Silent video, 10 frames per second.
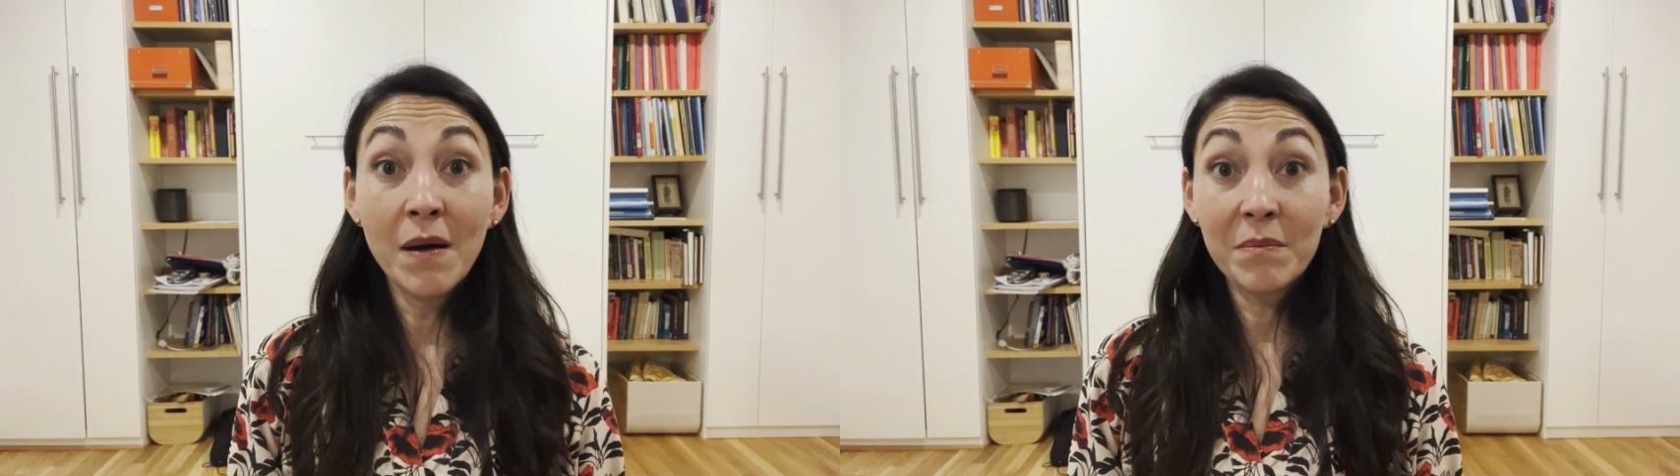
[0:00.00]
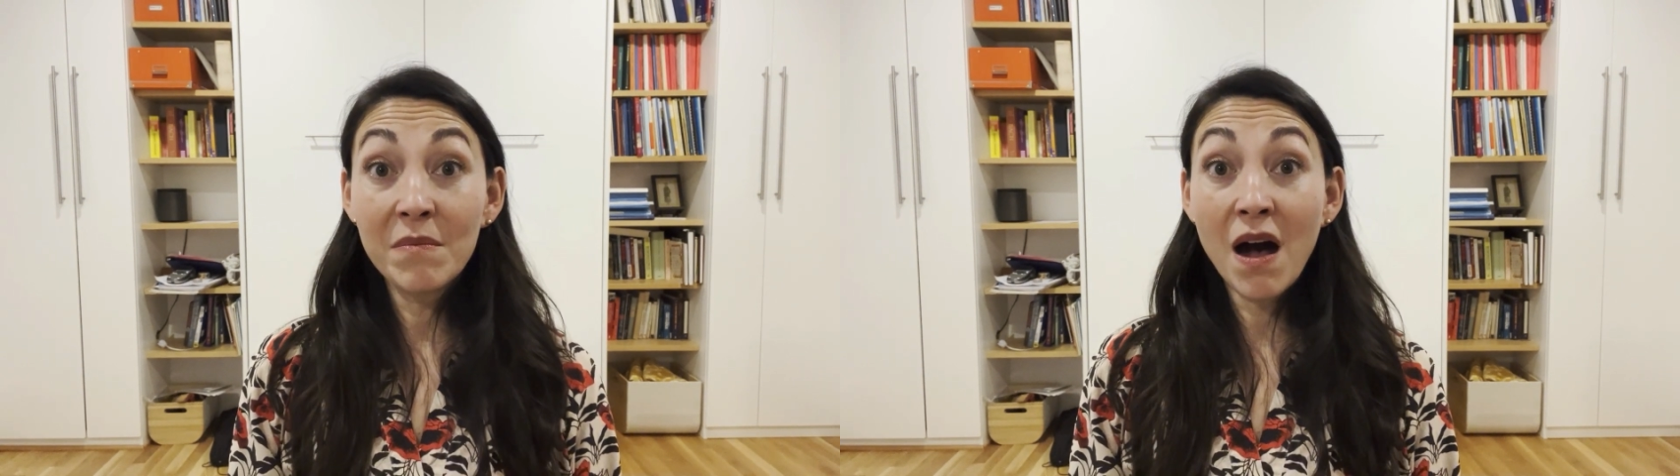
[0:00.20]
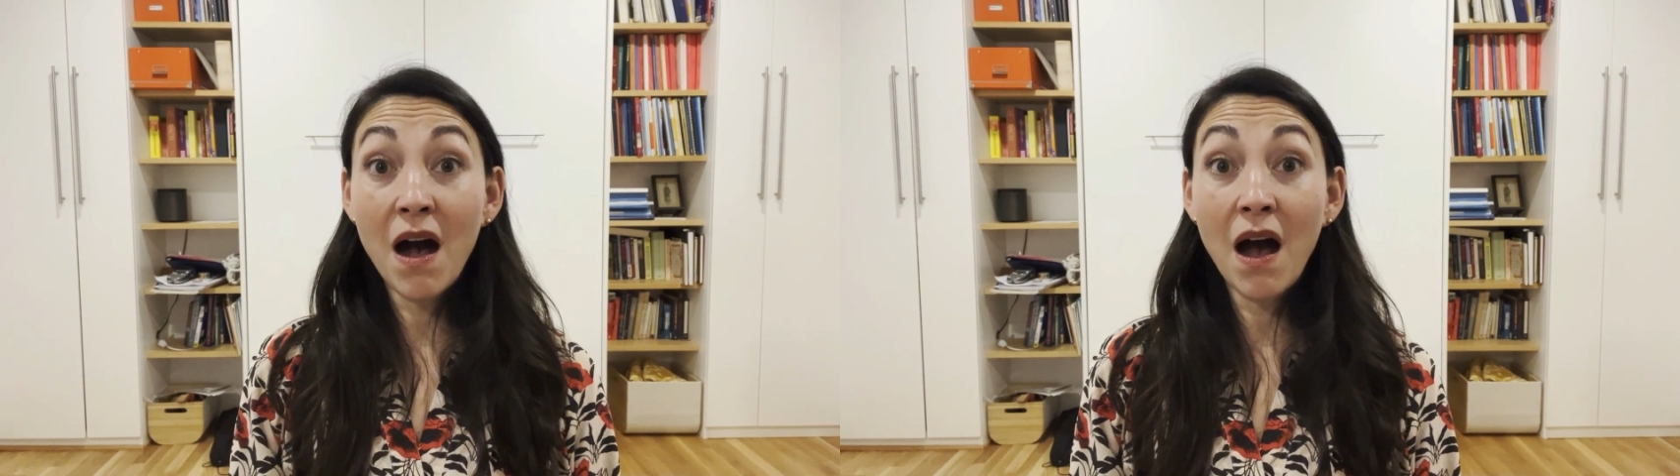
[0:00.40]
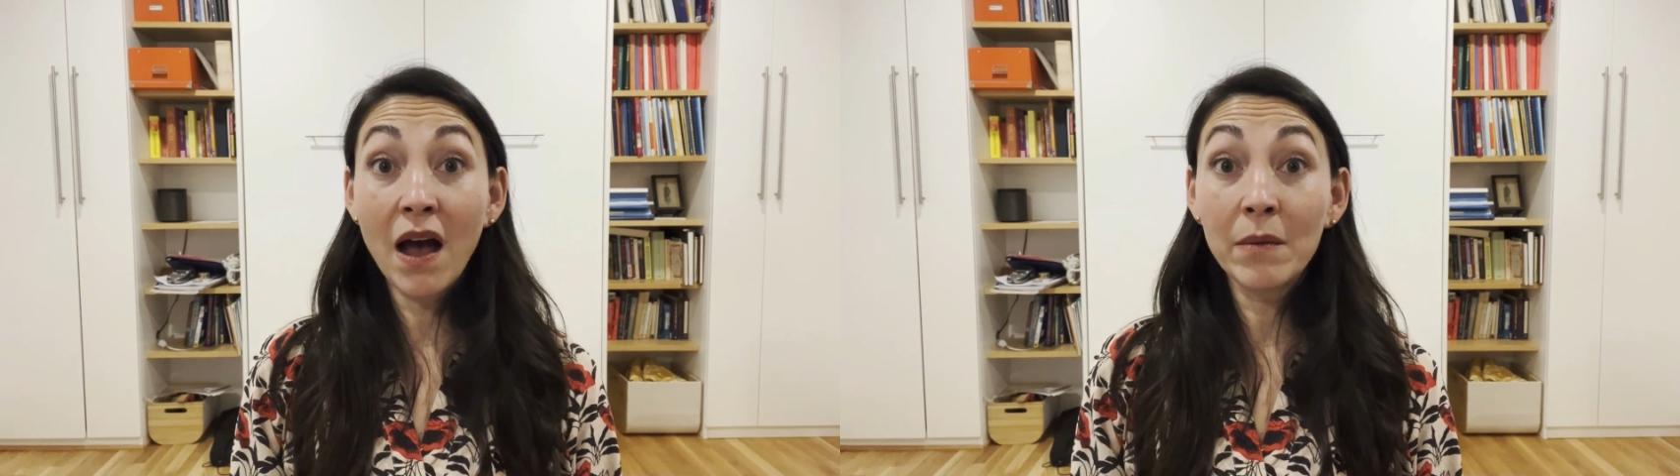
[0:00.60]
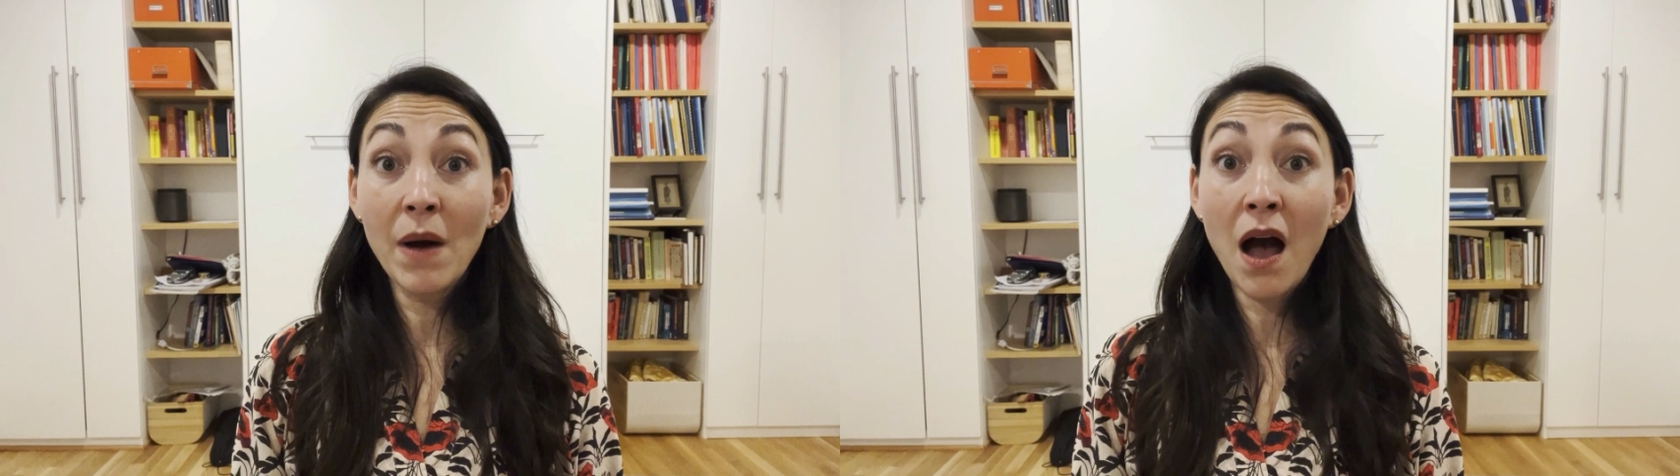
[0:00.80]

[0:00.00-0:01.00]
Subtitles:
My.